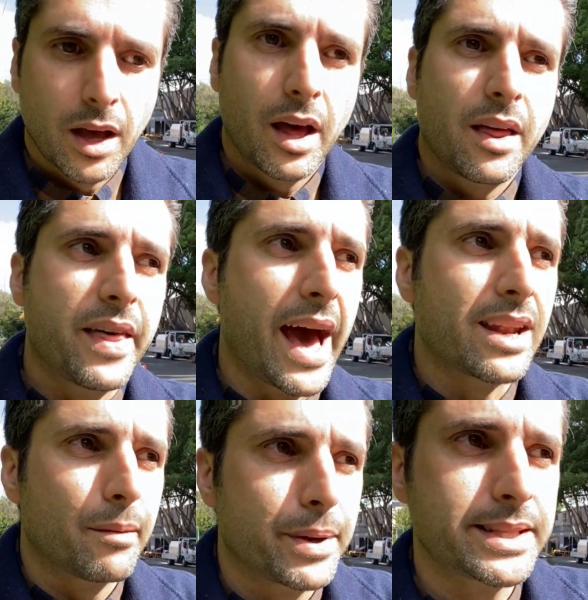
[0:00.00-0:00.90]
that
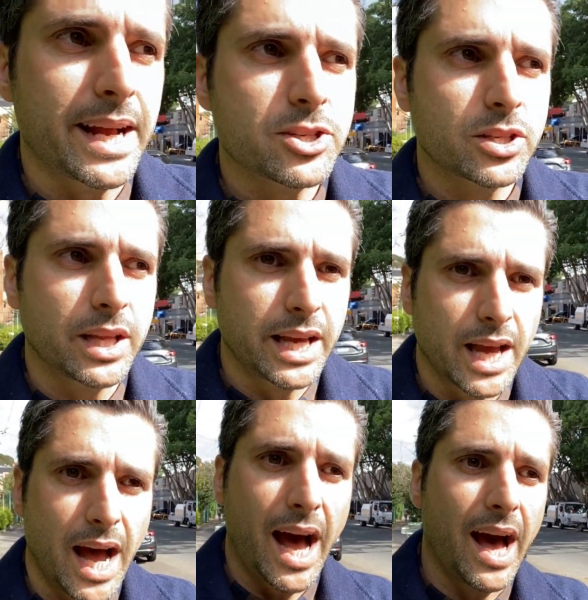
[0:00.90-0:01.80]
potentially
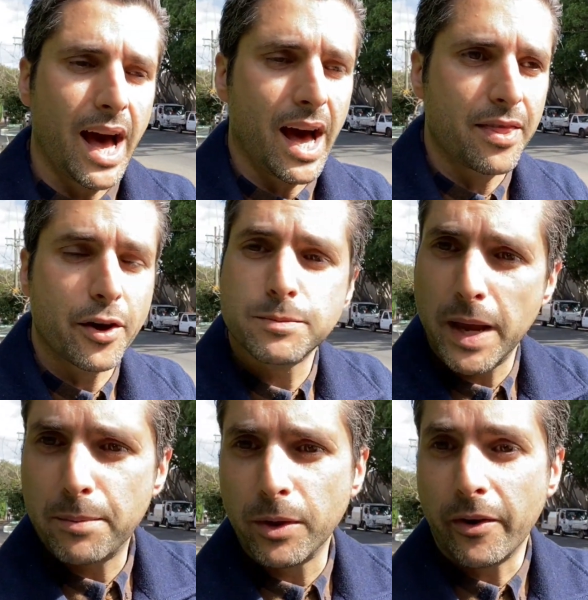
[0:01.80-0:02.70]
those
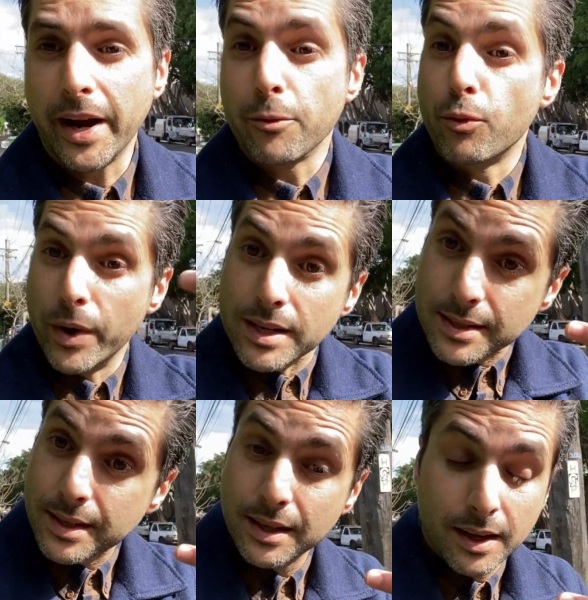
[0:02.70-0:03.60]
people are at
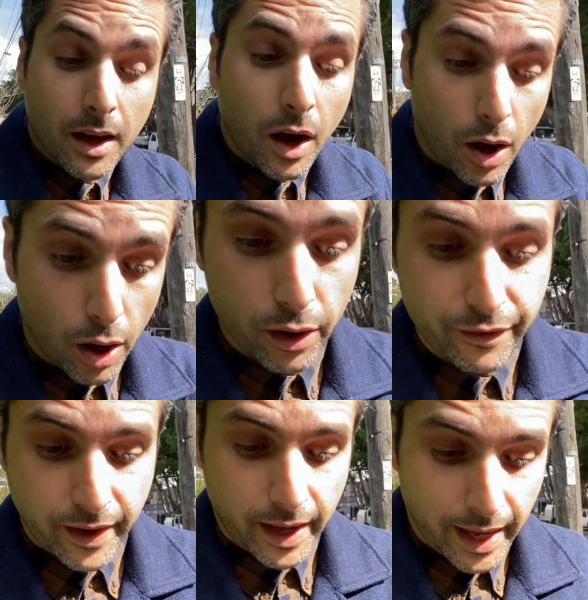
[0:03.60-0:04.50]
risk
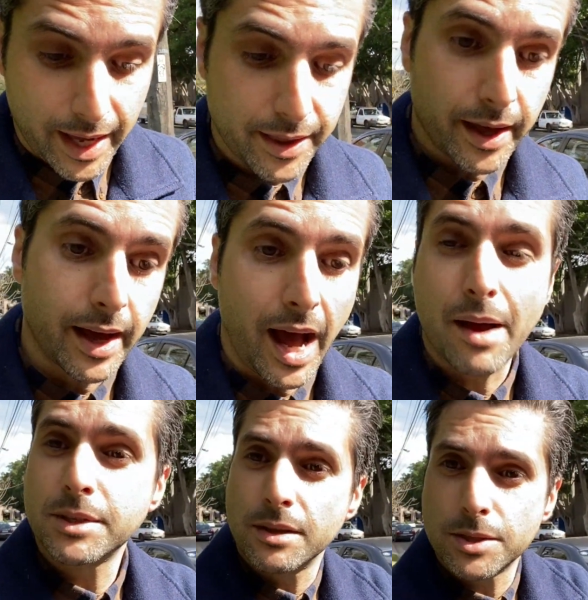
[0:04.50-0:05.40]
of either harm
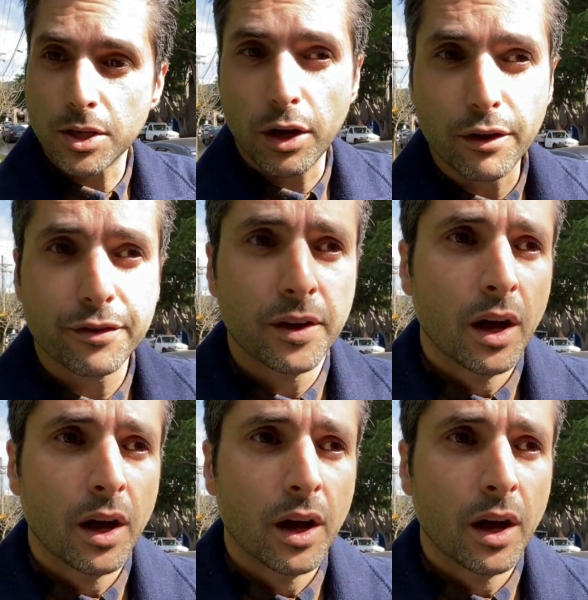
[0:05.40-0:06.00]
to themselves,